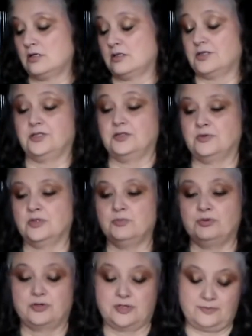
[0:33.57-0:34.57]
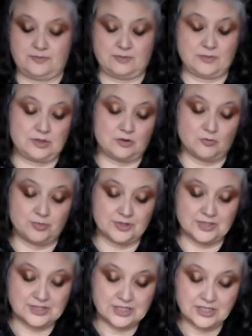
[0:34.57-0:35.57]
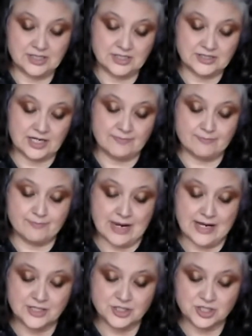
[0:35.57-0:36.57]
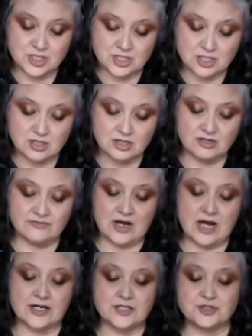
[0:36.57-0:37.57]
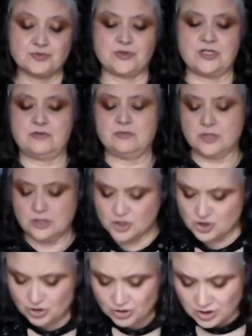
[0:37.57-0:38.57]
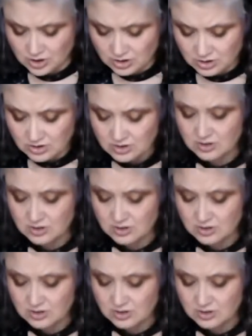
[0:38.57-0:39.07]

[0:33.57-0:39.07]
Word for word: This is really pretty. I'm gonna open this. It is a Magic of I Dream journal.